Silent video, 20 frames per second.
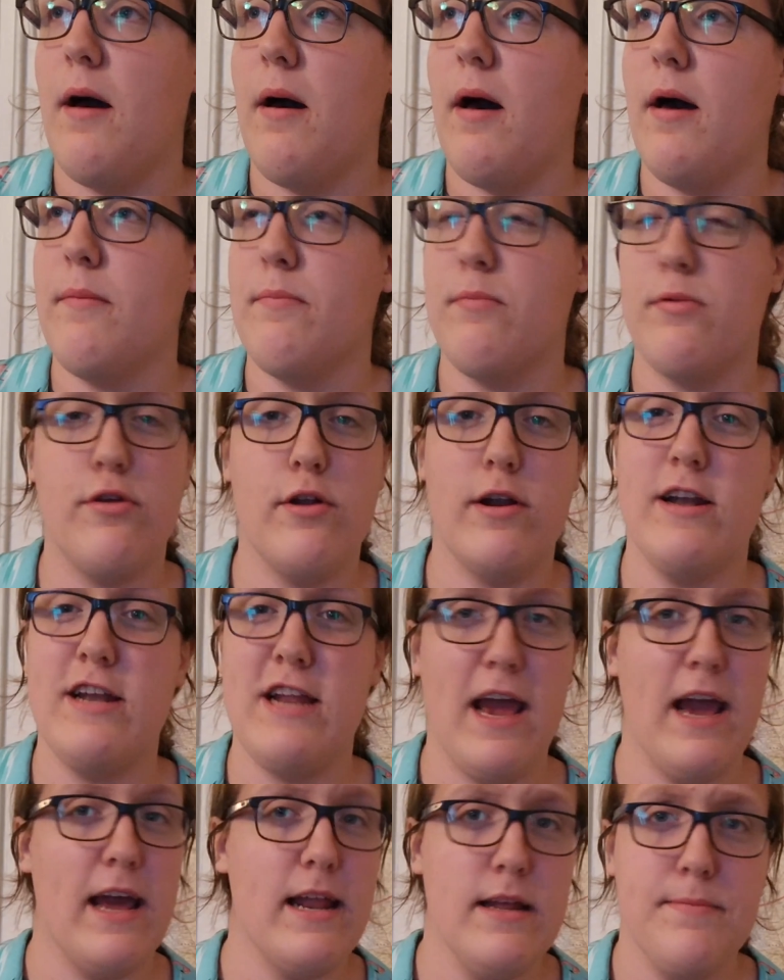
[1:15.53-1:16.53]
threat
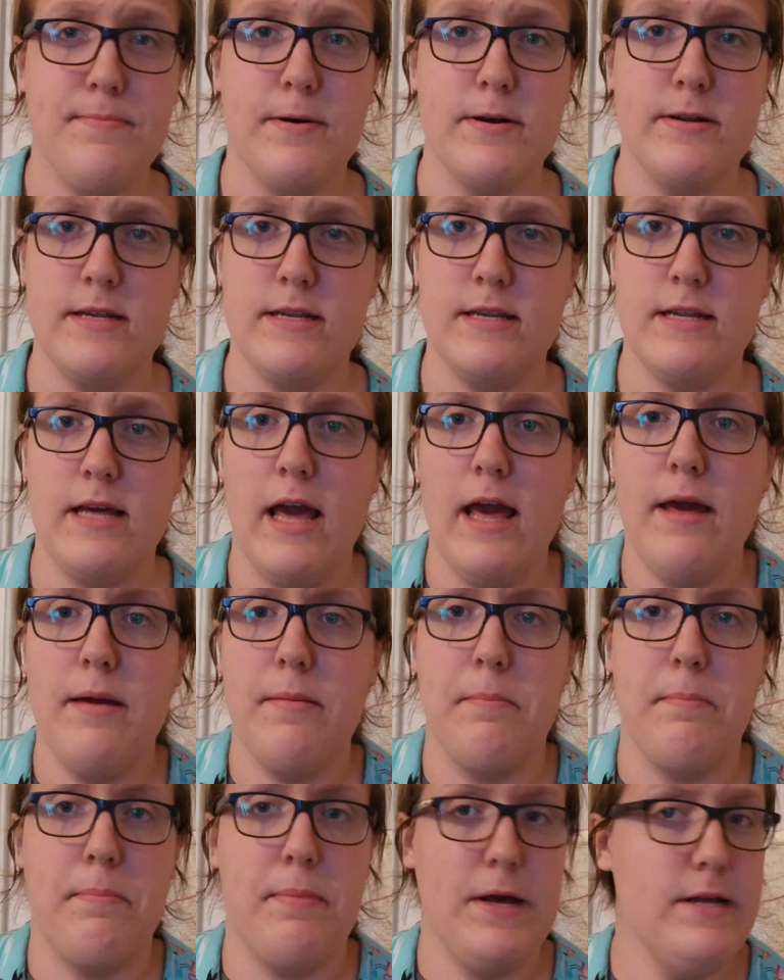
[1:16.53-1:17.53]
to anybody's
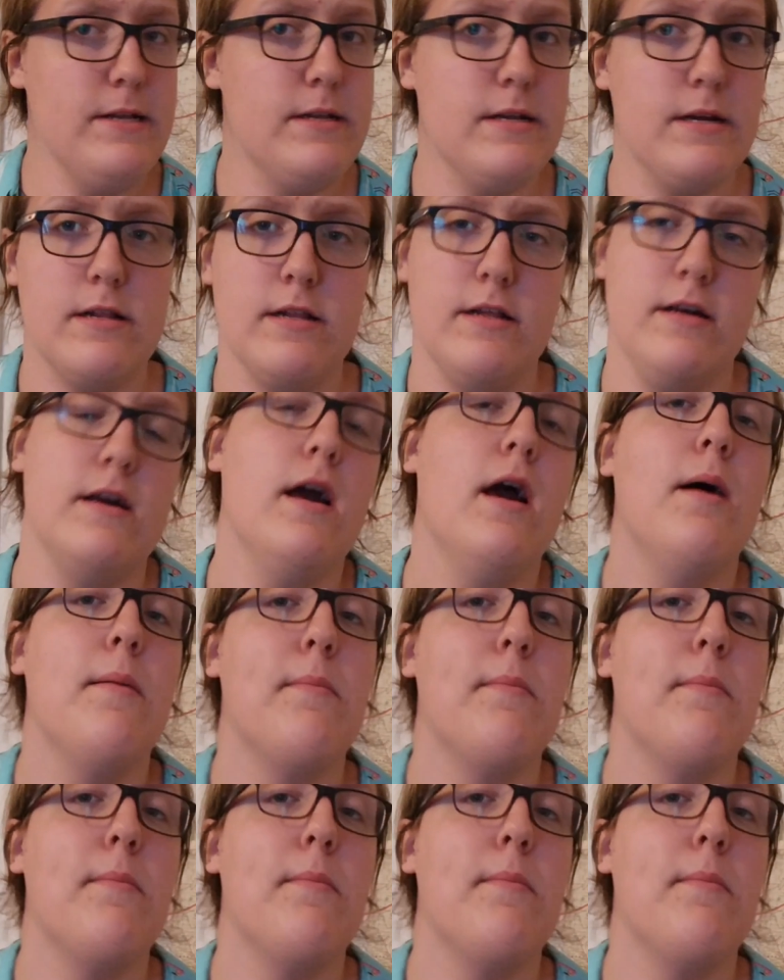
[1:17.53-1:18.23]
game, basically.